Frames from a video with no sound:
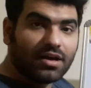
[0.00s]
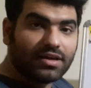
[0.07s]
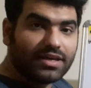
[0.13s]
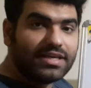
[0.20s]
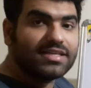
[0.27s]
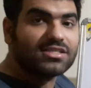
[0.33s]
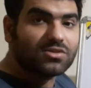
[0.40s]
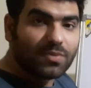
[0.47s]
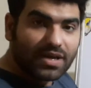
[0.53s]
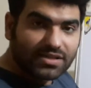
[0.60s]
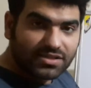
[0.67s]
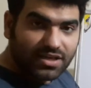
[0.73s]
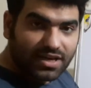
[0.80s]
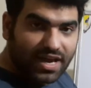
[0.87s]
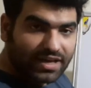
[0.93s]
east-west
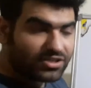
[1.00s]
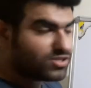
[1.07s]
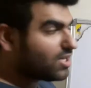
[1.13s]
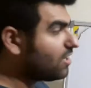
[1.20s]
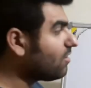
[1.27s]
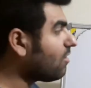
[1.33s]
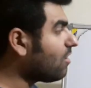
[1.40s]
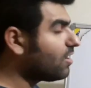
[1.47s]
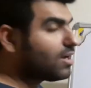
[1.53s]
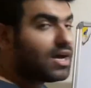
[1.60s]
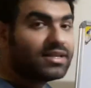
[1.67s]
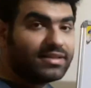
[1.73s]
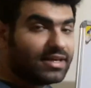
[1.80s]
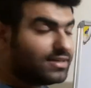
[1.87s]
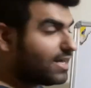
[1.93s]
direction or
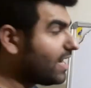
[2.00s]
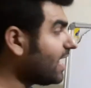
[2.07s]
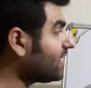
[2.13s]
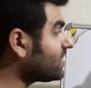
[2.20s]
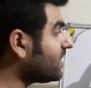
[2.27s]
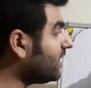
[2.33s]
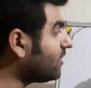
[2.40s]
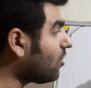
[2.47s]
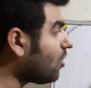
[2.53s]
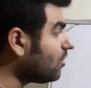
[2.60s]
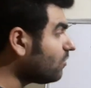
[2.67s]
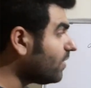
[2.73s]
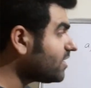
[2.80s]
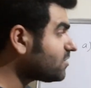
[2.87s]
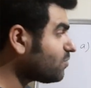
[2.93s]
other direction. It
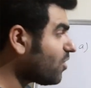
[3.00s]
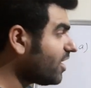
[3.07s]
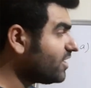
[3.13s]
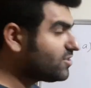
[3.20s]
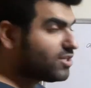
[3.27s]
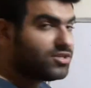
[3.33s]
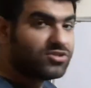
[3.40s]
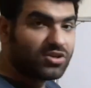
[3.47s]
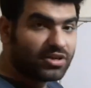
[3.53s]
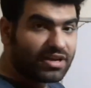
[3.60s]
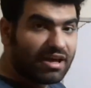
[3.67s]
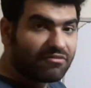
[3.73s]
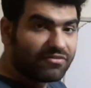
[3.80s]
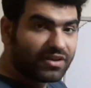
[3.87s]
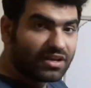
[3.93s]
always points in
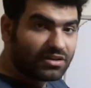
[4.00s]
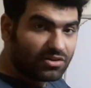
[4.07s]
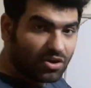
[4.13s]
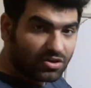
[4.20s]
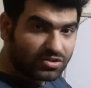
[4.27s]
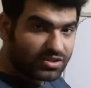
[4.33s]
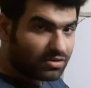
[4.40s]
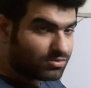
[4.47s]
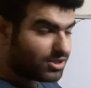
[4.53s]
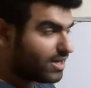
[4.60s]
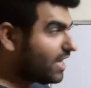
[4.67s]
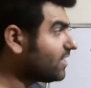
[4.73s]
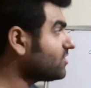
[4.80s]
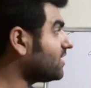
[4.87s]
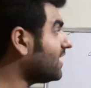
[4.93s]
geographical north-south
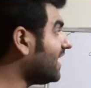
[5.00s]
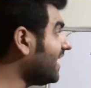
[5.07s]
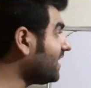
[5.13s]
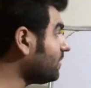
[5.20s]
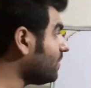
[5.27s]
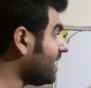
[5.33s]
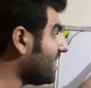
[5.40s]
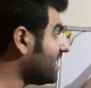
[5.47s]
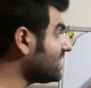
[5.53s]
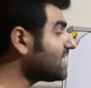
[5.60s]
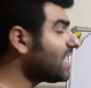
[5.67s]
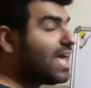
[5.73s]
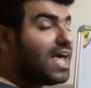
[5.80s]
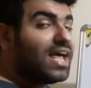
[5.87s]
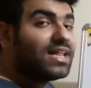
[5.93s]
direction. It means
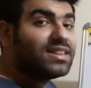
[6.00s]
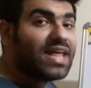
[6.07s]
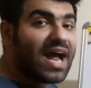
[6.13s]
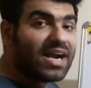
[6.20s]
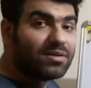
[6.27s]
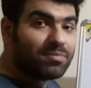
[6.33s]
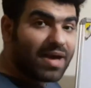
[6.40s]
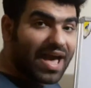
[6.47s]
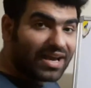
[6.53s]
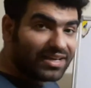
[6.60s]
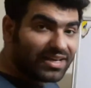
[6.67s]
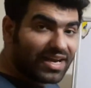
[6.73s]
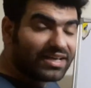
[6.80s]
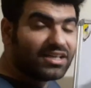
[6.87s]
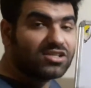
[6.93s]
that
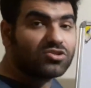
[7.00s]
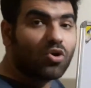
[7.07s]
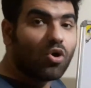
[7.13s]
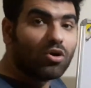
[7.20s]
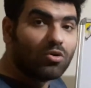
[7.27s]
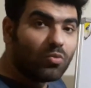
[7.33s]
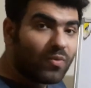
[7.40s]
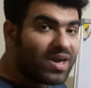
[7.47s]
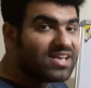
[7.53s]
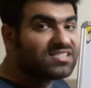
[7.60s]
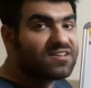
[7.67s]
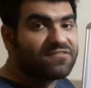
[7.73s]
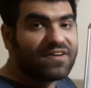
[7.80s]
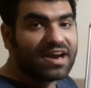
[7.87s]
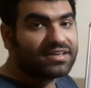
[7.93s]
magnet is always
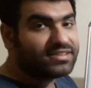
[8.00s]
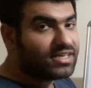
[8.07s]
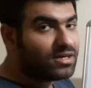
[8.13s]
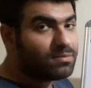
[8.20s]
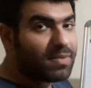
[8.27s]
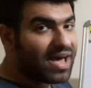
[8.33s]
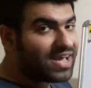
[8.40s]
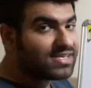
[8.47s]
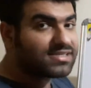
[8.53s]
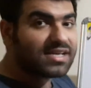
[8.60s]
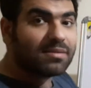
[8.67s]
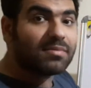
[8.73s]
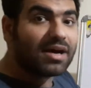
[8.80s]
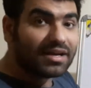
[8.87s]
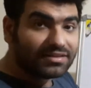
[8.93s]
affected by
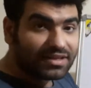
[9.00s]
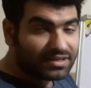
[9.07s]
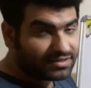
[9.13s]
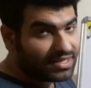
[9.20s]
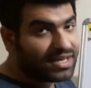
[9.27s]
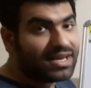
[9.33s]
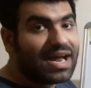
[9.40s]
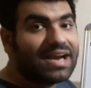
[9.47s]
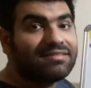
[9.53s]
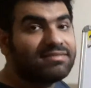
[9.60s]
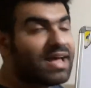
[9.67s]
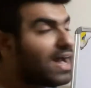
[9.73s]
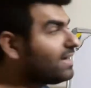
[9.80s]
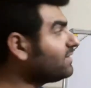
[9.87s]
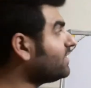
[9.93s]
some other thing, and
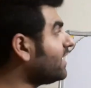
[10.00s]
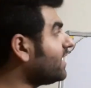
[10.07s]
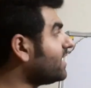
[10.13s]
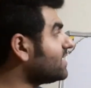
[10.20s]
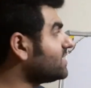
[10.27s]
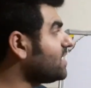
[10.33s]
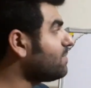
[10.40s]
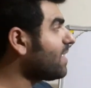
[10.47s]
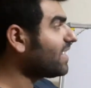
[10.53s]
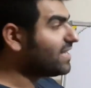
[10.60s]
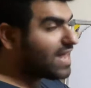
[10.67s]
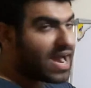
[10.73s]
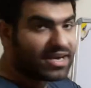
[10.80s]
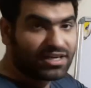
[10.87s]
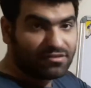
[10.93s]
that thing is the
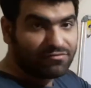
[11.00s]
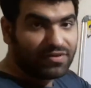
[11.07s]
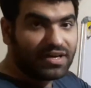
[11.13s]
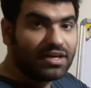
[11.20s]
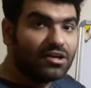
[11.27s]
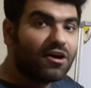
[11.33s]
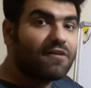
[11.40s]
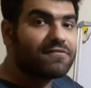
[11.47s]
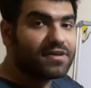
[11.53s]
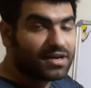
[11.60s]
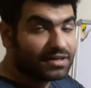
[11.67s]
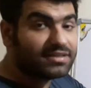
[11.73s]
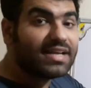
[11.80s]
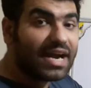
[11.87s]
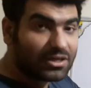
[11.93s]
magnetic field of
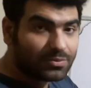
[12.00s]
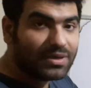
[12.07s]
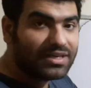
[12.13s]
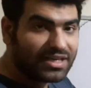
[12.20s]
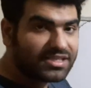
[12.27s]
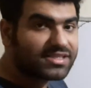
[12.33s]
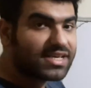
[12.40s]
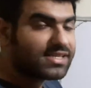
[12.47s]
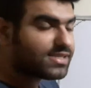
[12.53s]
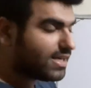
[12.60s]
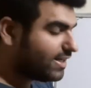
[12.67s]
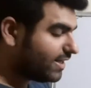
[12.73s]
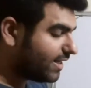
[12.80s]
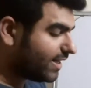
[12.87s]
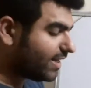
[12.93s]
Earth. That we'll discuss
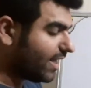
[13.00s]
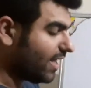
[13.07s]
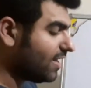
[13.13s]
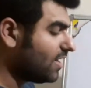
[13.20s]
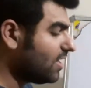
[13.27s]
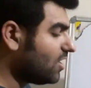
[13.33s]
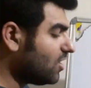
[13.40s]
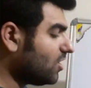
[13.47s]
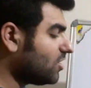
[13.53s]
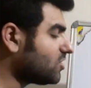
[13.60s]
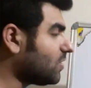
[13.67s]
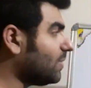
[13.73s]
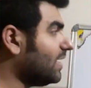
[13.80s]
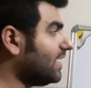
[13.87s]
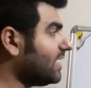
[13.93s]
in detail.
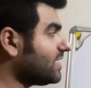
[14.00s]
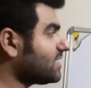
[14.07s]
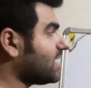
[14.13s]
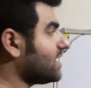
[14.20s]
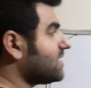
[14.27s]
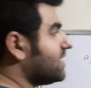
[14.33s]
So we'll discuss